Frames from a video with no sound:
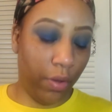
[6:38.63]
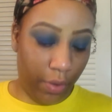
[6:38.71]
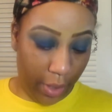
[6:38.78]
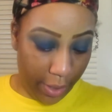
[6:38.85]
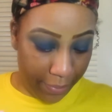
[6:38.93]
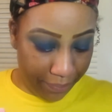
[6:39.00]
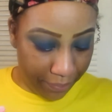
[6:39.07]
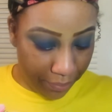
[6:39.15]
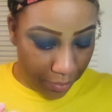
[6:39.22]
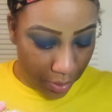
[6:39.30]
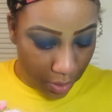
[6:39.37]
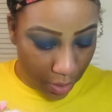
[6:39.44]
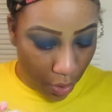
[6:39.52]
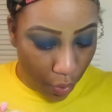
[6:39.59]
Okay,
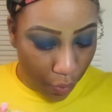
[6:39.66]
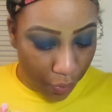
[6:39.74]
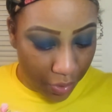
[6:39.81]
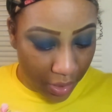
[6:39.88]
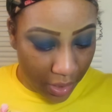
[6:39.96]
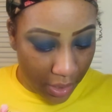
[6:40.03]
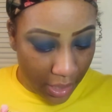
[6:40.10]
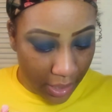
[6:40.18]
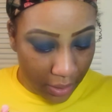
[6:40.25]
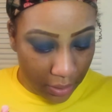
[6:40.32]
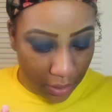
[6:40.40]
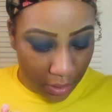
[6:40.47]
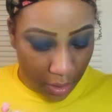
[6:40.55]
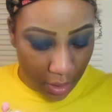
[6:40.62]
so the
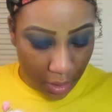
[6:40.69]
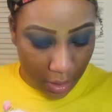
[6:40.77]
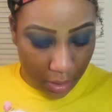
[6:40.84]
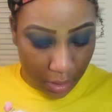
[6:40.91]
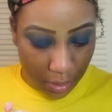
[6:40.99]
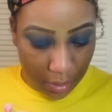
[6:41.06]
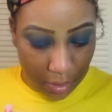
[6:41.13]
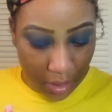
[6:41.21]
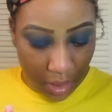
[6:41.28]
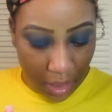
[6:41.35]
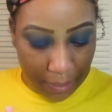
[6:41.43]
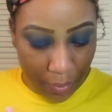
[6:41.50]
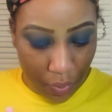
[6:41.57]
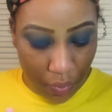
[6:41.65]
next color that
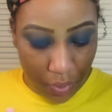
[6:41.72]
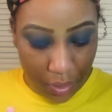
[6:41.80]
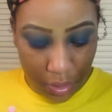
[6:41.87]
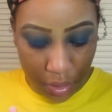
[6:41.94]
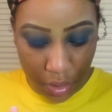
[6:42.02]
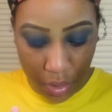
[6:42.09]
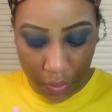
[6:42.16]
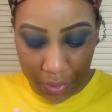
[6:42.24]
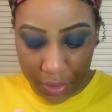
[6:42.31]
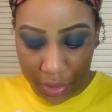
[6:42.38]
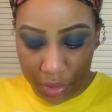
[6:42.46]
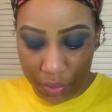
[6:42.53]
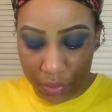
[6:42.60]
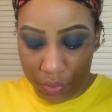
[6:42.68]
I'm going to go
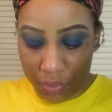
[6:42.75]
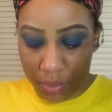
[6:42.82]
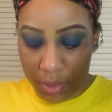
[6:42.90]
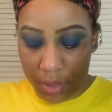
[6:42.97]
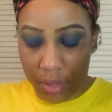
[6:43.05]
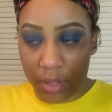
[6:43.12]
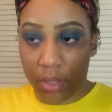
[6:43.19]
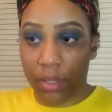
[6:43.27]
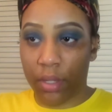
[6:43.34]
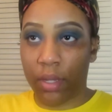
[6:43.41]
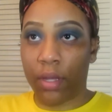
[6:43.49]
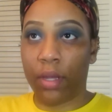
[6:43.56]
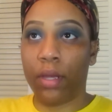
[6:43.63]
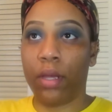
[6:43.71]
into,
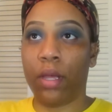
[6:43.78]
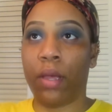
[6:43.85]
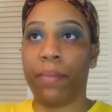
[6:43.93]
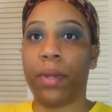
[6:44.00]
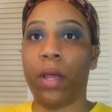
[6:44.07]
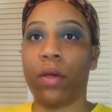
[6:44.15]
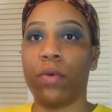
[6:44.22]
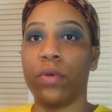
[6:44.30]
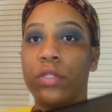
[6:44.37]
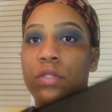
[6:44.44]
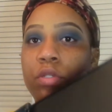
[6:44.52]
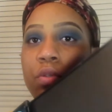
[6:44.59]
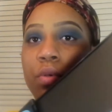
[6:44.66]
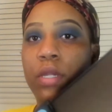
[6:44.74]
I'm not going
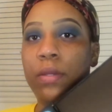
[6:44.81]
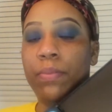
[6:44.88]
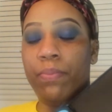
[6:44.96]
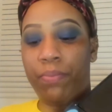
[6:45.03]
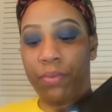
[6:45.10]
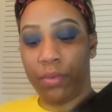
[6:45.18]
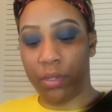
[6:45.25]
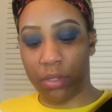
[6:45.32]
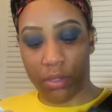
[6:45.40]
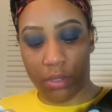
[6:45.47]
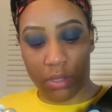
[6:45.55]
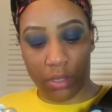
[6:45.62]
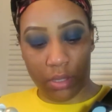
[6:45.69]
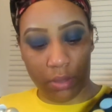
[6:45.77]
to do any
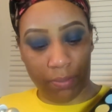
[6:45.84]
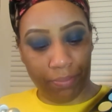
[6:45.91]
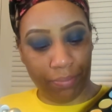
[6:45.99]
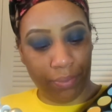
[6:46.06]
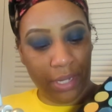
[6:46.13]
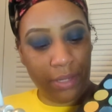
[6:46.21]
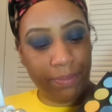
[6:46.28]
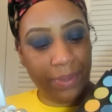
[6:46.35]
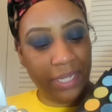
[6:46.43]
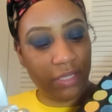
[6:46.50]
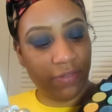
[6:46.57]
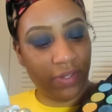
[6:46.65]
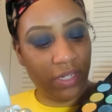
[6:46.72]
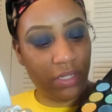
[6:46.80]
bright
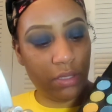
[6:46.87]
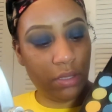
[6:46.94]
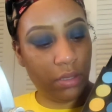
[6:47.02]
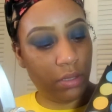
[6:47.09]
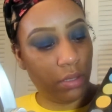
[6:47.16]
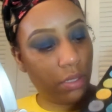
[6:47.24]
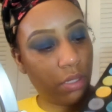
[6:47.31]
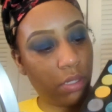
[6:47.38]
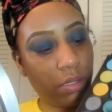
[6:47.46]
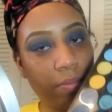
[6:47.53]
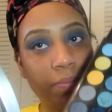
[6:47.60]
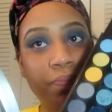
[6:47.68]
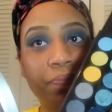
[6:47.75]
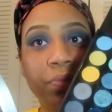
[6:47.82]
base for this.
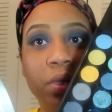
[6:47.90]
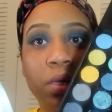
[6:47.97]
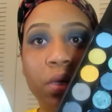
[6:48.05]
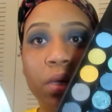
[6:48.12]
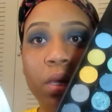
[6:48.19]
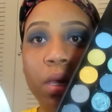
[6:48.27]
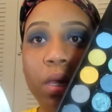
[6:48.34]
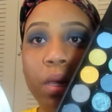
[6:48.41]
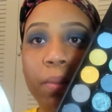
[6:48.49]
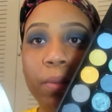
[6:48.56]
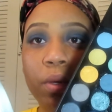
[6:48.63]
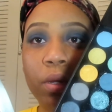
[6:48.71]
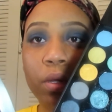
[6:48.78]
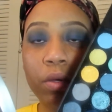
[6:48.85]
I'm
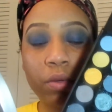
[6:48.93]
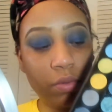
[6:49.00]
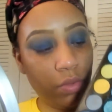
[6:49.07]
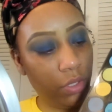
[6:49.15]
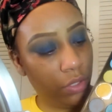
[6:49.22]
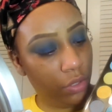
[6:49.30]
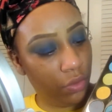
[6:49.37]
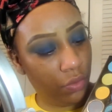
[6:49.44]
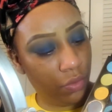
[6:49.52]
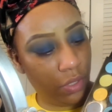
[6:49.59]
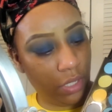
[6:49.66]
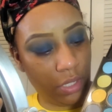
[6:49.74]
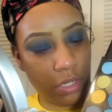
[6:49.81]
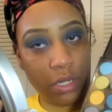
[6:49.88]
going to go into
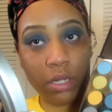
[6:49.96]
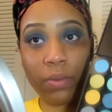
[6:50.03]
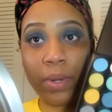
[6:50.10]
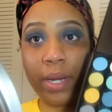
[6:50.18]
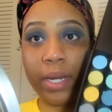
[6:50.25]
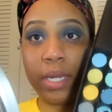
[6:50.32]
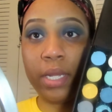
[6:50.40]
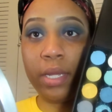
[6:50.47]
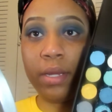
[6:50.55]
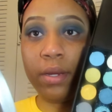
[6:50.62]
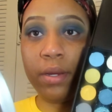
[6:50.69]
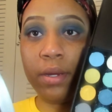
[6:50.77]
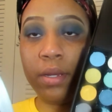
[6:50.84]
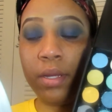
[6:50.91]
that color right
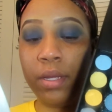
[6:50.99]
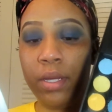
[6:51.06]
here,